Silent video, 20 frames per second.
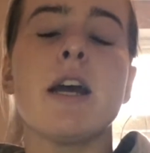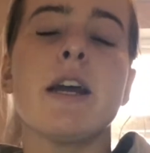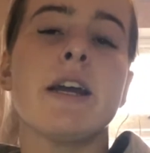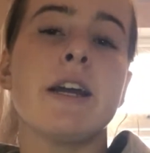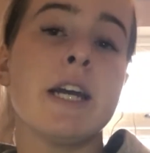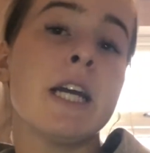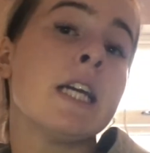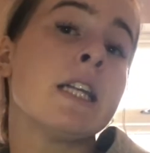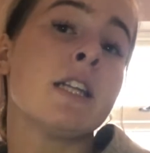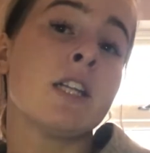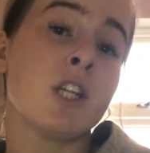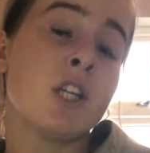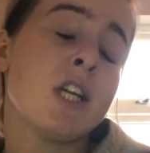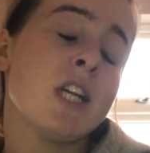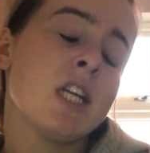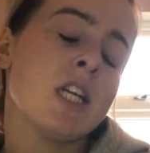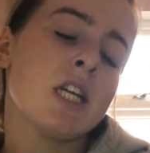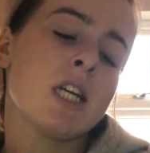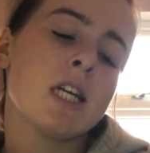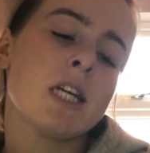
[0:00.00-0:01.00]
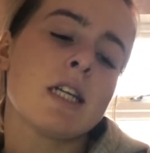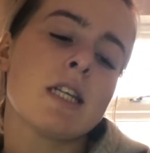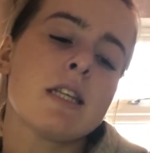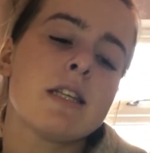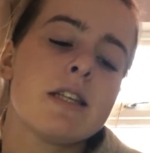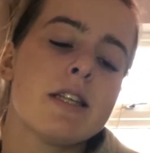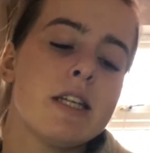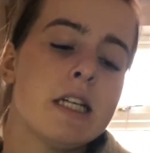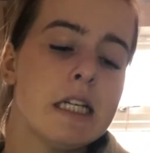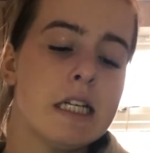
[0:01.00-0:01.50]
It is a
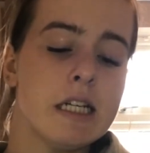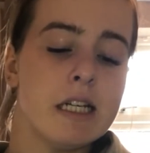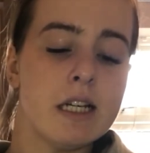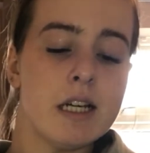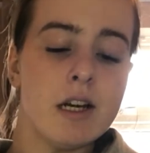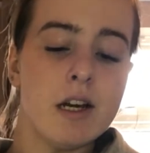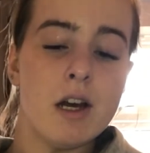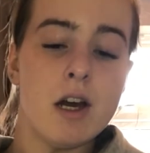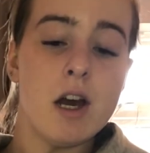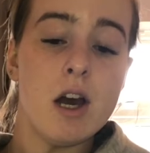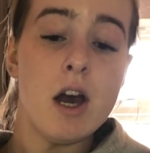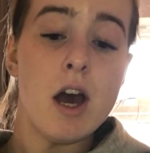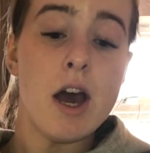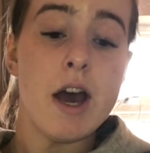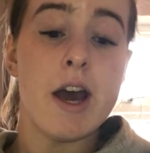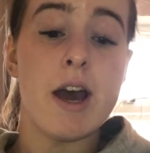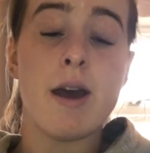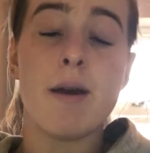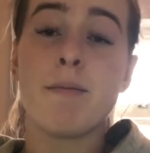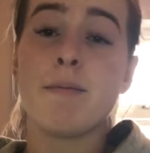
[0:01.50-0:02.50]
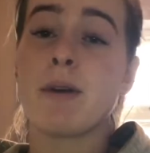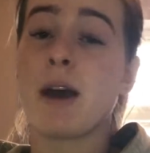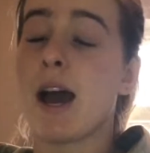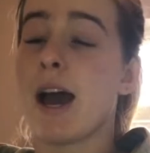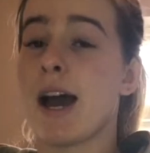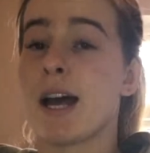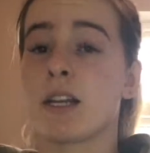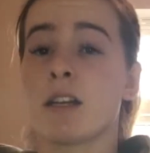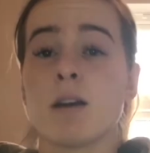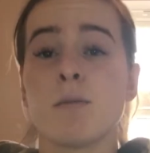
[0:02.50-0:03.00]
genius. And
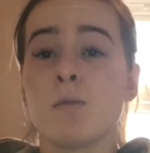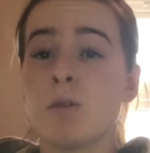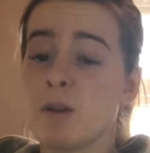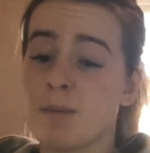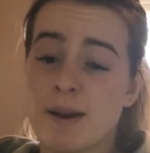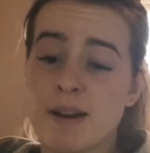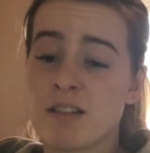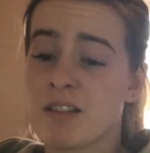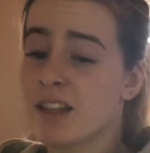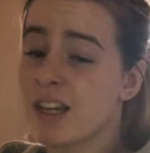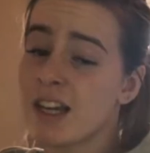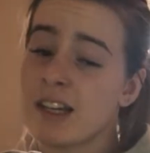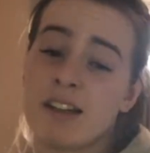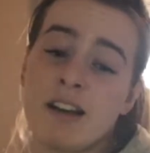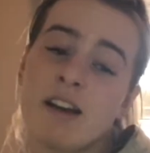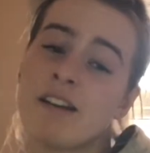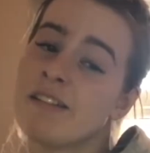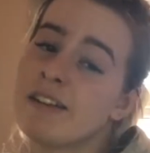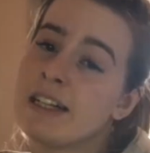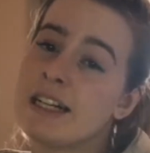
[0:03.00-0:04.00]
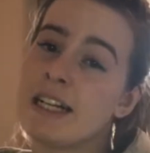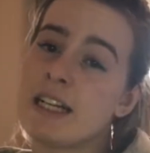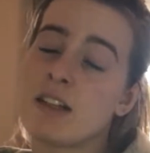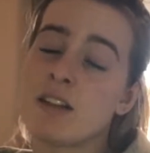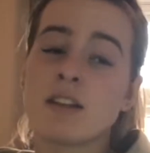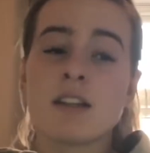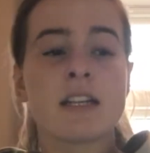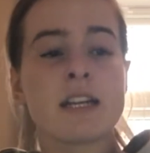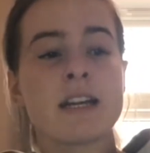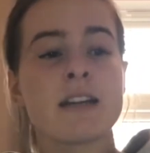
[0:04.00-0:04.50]
I'm all about skincare, really.
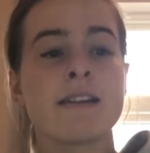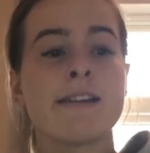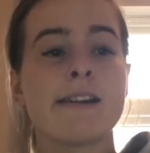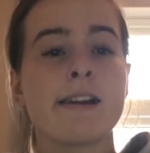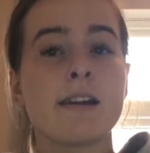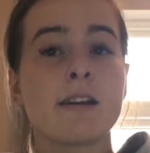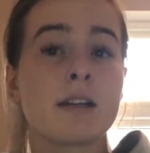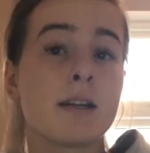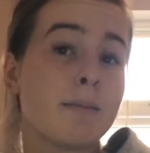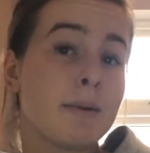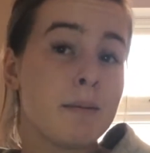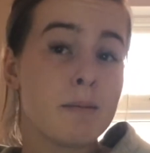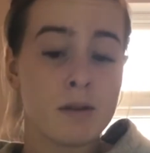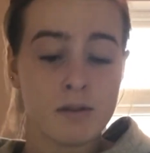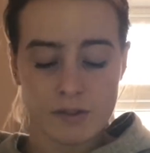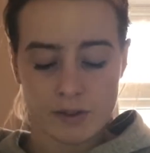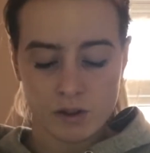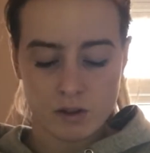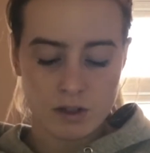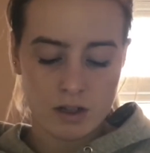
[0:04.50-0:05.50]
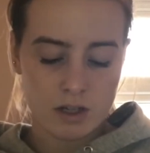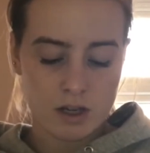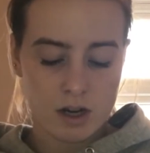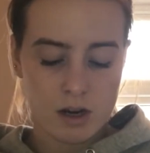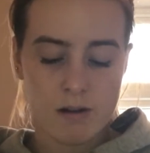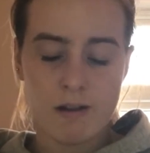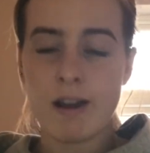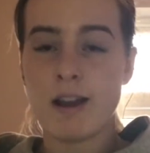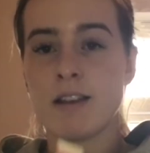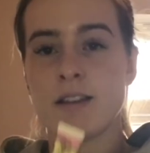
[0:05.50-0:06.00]
So the next thing I'm going to be moving on to
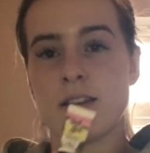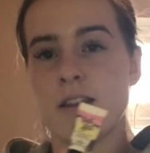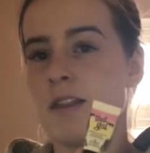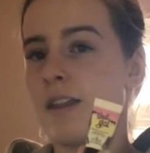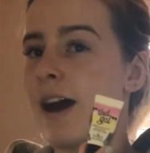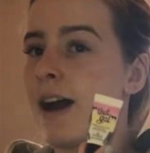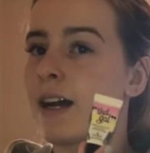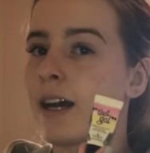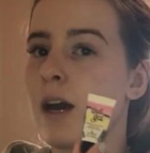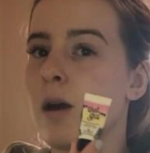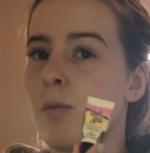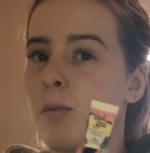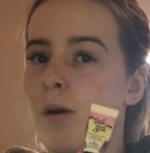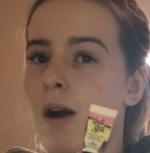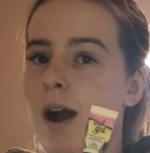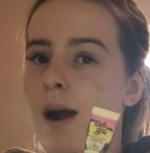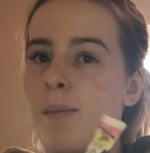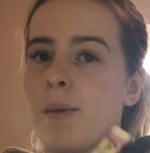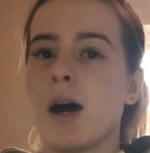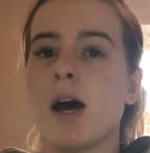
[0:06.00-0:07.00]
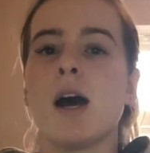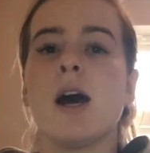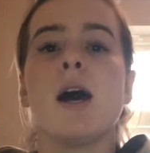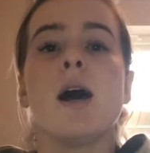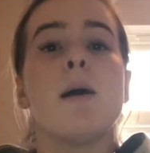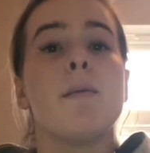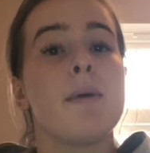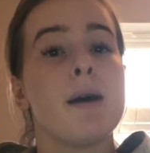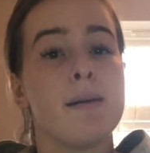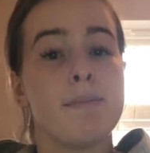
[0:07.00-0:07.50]
is the That Girl Primer
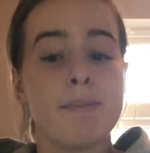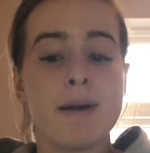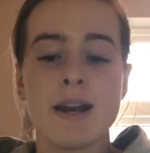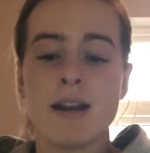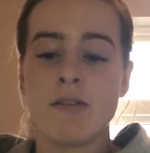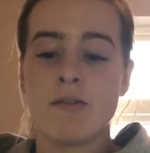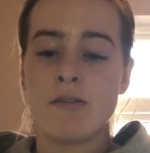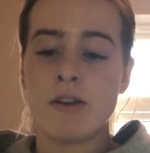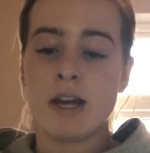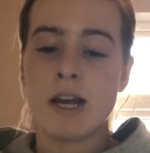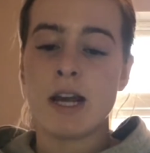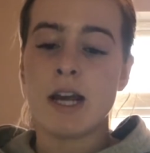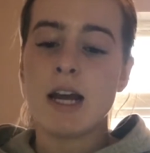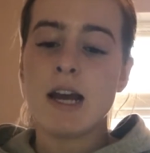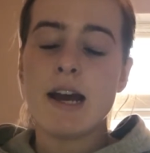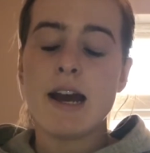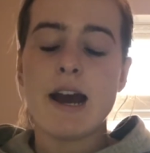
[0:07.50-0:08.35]
by Benefit.